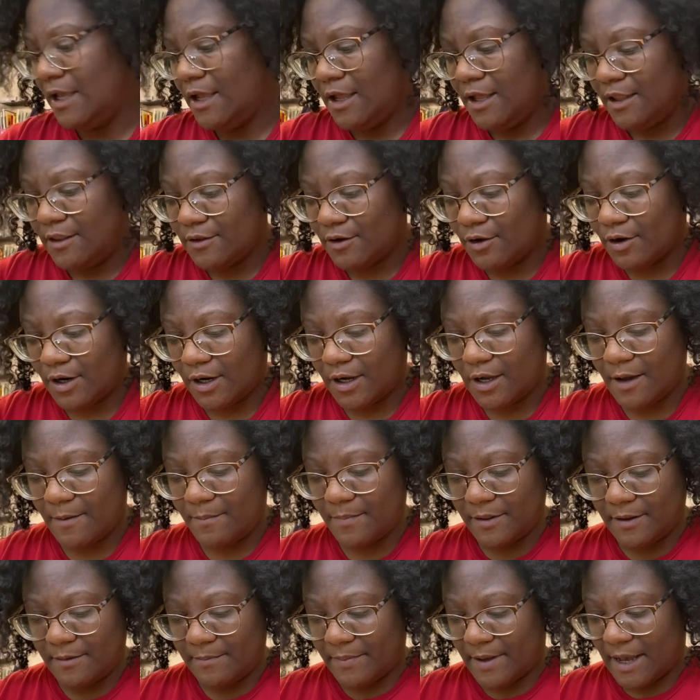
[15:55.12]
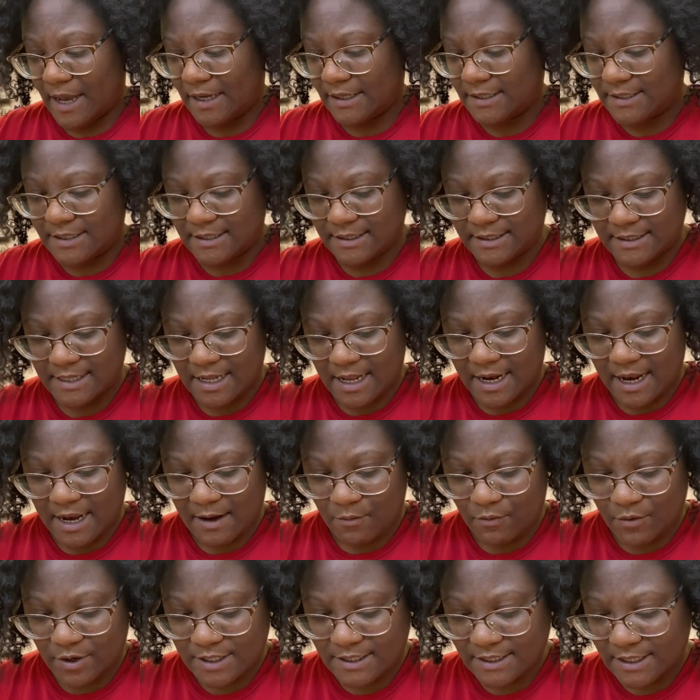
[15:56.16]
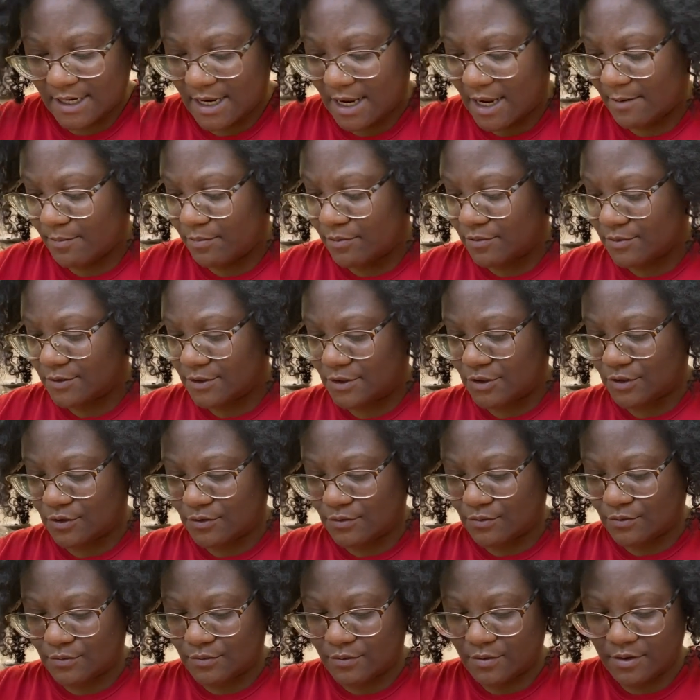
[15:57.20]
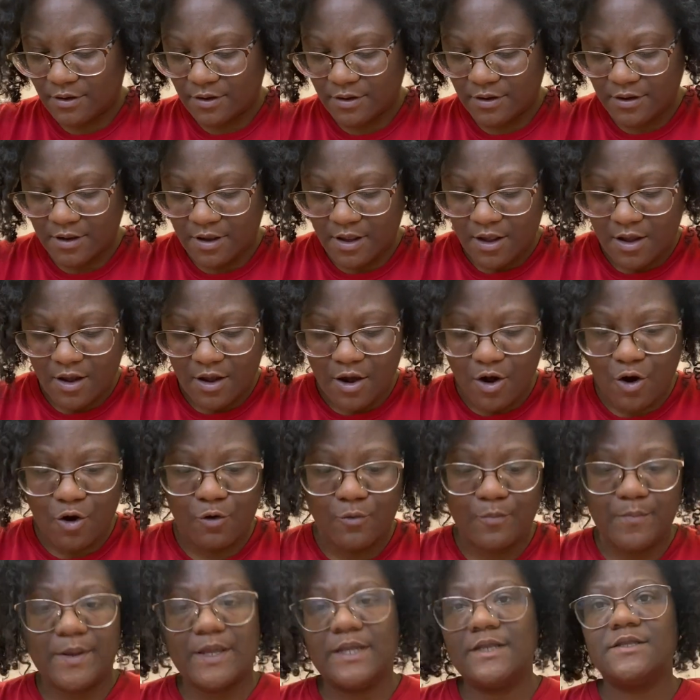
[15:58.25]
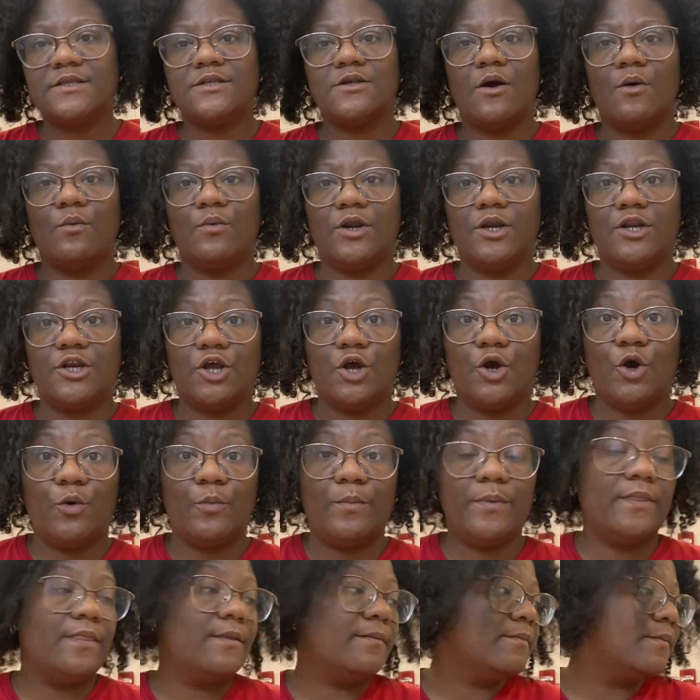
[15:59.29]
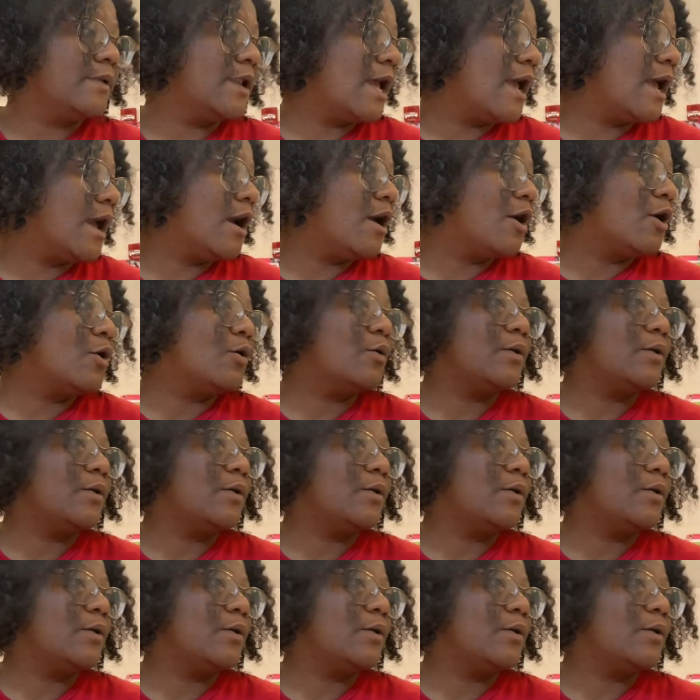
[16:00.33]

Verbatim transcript: There are a couple of boxes that I wasn't able to open, so I wanted to open them now